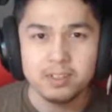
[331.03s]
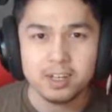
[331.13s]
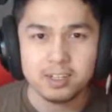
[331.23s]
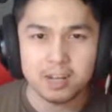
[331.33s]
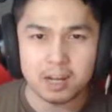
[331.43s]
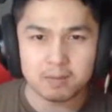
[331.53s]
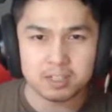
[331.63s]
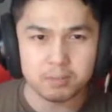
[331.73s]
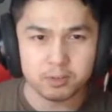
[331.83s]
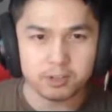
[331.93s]
I could have
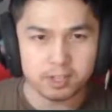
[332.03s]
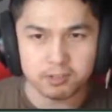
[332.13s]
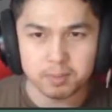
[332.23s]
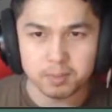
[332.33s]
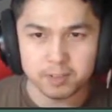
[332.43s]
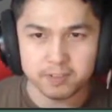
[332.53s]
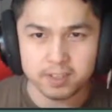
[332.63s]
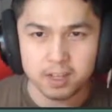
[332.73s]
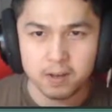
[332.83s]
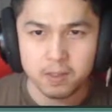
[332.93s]
some traits removed
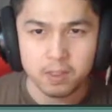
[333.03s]
though.